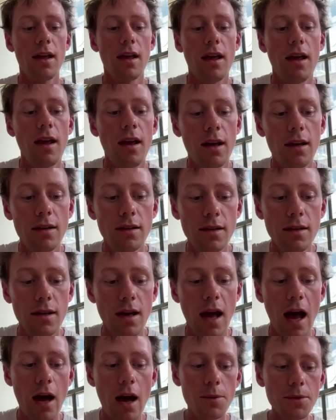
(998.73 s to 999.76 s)
And
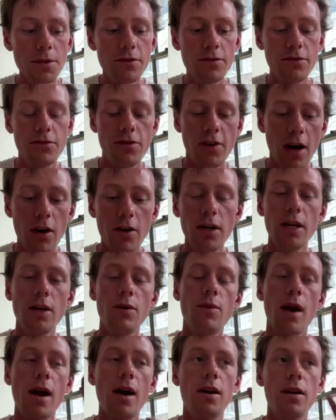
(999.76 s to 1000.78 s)
I was very
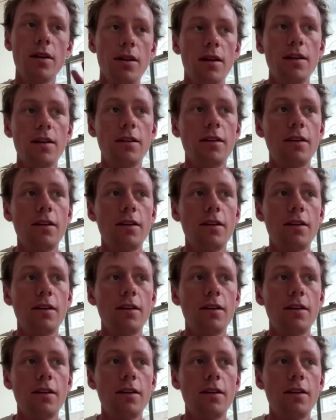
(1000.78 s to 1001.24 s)
aware of this.